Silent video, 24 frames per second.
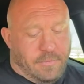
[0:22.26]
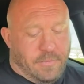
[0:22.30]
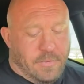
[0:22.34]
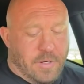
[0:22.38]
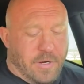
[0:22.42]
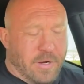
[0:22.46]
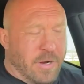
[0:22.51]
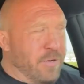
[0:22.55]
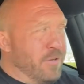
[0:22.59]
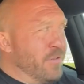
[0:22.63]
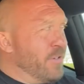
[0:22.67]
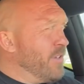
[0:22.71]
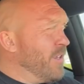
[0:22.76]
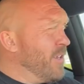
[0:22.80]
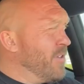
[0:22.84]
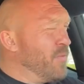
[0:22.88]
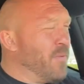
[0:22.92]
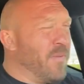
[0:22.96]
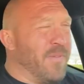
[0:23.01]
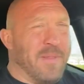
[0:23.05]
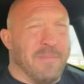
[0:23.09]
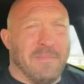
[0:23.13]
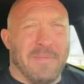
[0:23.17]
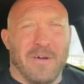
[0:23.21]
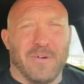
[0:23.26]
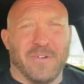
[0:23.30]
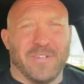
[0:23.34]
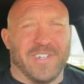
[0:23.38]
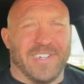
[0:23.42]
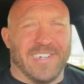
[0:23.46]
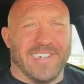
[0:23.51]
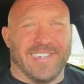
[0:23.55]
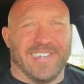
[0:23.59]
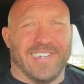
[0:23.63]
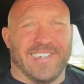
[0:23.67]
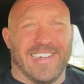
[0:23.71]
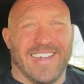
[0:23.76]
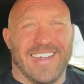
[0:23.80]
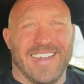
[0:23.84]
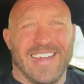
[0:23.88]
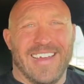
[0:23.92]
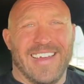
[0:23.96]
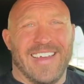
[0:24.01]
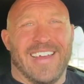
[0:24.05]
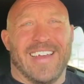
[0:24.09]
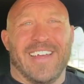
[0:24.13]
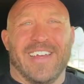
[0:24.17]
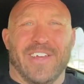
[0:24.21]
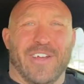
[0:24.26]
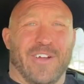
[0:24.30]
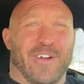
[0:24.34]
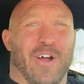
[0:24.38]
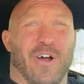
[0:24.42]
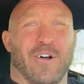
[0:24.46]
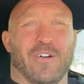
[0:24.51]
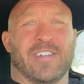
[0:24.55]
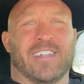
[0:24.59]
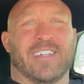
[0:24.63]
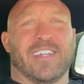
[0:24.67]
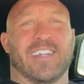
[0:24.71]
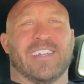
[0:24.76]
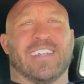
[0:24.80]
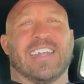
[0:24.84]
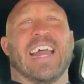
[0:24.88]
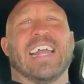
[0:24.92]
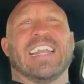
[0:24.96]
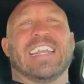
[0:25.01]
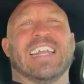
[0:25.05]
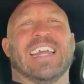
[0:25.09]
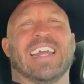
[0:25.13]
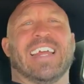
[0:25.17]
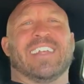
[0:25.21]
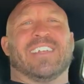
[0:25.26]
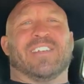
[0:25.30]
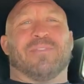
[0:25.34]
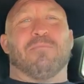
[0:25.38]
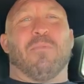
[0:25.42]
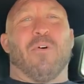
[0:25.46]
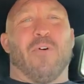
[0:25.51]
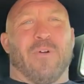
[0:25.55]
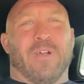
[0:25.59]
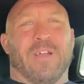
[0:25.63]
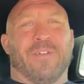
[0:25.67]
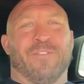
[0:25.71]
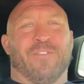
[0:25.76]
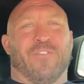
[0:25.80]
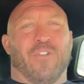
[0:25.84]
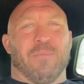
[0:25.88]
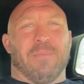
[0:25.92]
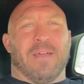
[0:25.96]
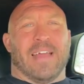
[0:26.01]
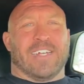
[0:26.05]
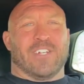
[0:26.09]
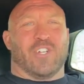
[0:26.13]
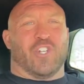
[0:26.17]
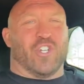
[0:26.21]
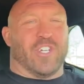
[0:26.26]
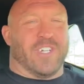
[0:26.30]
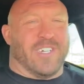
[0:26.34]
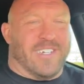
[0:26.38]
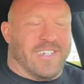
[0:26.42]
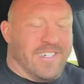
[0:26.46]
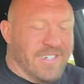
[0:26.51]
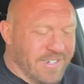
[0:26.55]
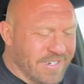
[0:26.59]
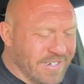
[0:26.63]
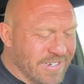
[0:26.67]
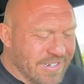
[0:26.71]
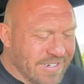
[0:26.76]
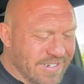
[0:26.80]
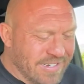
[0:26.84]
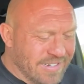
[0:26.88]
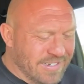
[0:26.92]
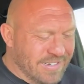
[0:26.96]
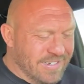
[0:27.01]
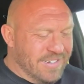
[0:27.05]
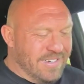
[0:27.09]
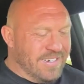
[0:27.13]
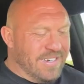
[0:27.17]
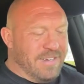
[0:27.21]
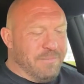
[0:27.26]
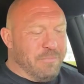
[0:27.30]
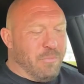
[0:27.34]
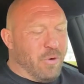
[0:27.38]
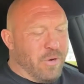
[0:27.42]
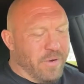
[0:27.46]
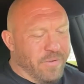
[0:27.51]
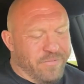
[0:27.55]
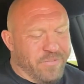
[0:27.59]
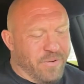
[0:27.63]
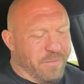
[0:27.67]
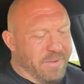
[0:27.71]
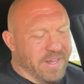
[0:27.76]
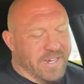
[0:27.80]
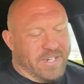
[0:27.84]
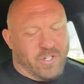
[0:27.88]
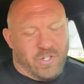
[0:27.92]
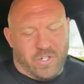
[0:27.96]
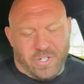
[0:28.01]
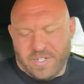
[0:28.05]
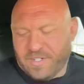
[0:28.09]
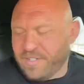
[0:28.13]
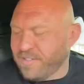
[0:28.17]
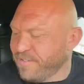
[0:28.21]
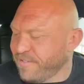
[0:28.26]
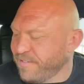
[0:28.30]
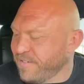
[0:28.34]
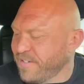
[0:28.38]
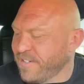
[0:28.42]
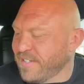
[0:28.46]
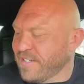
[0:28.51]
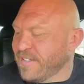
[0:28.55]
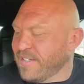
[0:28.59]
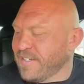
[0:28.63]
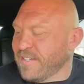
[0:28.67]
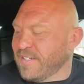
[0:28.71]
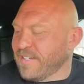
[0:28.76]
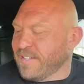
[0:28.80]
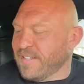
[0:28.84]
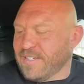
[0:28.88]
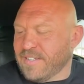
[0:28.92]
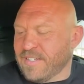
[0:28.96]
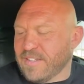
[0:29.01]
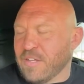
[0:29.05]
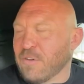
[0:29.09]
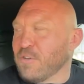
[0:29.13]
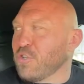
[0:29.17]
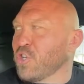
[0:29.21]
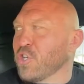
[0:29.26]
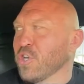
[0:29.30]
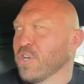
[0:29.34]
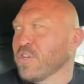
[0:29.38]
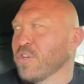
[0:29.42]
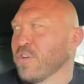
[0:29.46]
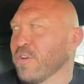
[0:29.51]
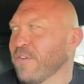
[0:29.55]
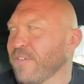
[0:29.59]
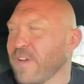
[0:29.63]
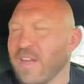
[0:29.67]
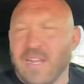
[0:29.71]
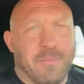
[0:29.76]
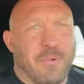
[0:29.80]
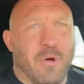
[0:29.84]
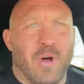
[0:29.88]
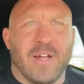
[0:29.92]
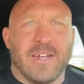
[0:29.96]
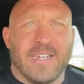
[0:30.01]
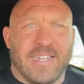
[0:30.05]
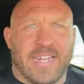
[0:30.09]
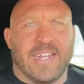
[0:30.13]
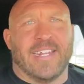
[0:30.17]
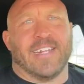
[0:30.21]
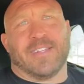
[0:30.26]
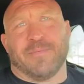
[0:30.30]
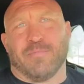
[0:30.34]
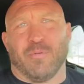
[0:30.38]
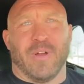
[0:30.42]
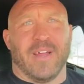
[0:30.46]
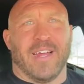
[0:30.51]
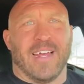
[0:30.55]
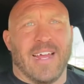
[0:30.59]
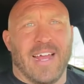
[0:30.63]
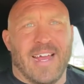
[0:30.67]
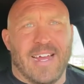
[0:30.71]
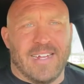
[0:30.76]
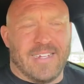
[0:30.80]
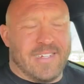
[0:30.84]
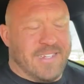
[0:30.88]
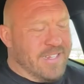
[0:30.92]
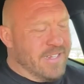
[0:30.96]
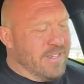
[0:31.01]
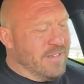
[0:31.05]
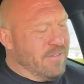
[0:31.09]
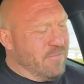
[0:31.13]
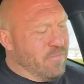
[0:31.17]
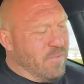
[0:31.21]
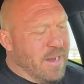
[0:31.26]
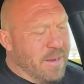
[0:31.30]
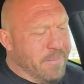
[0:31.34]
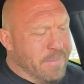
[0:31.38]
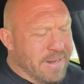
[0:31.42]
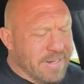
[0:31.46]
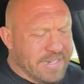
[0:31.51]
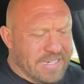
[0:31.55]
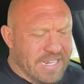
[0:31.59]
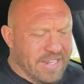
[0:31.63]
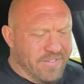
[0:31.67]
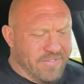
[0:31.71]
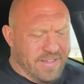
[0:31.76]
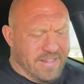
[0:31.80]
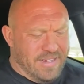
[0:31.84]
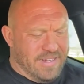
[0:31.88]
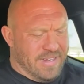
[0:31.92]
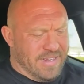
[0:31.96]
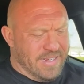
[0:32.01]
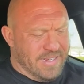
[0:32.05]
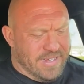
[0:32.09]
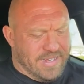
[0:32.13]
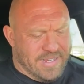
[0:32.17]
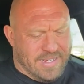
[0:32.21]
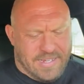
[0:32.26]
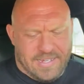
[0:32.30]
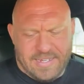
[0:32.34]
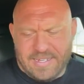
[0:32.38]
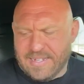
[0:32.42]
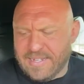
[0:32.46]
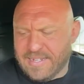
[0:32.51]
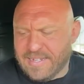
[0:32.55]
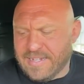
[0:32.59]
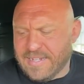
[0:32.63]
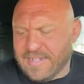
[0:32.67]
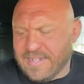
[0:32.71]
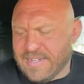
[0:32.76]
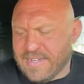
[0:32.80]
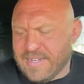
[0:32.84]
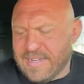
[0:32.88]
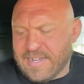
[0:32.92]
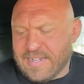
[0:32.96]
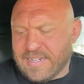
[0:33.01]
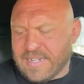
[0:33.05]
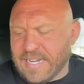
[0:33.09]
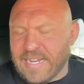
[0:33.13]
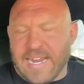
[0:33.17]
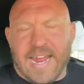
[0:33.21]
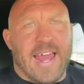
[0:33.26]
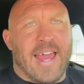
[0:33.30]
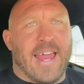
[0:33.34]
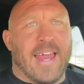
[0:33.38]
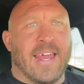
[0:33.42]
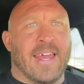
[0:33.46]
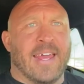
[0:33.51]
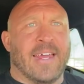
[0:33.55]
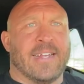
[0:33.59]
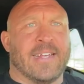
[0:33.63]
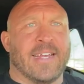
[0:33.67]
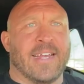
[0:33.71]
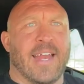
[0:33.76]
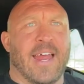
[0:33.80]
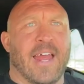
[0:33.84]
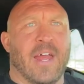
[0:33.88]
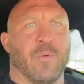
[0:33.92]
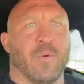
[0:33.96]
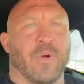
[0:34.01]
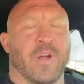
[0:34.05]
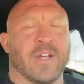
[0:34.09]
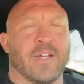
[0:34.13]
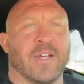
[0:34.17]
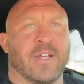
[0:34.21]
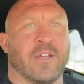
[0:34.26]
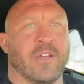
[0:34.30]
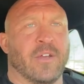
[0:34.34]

your hostess with the mostest, your hostess that needs more information. I need more information. And those shirts are available on Teespring, guys, and the Ryback TV link. Today we're going to